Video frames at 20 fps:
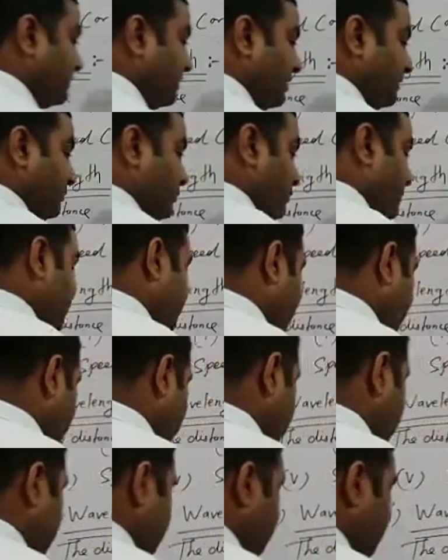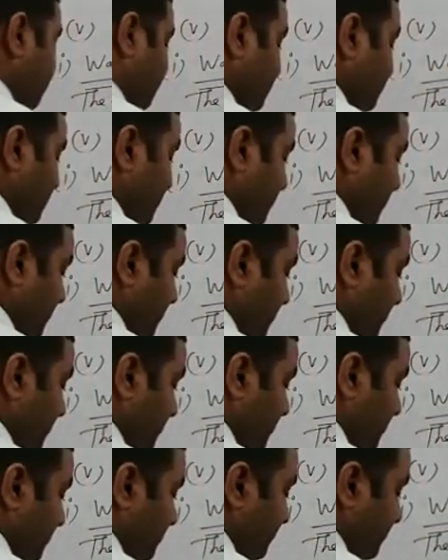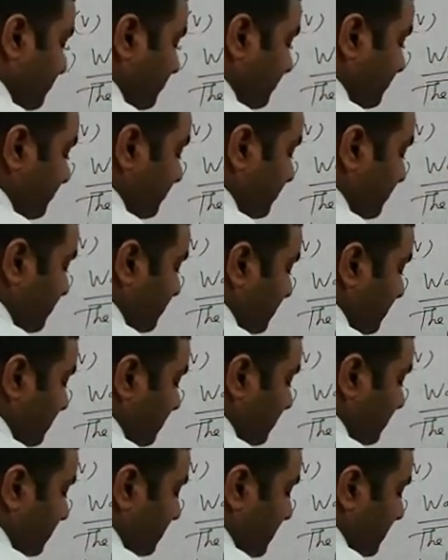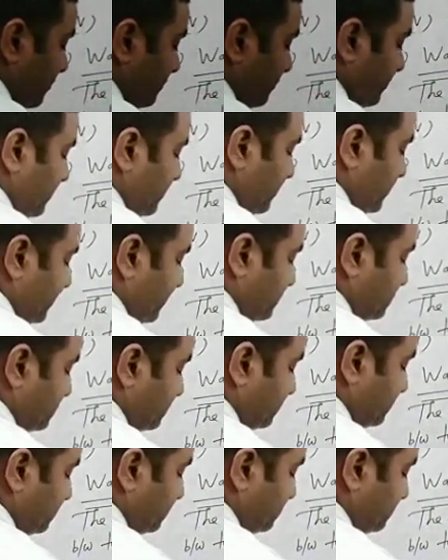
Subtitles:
upward direction or downward direction.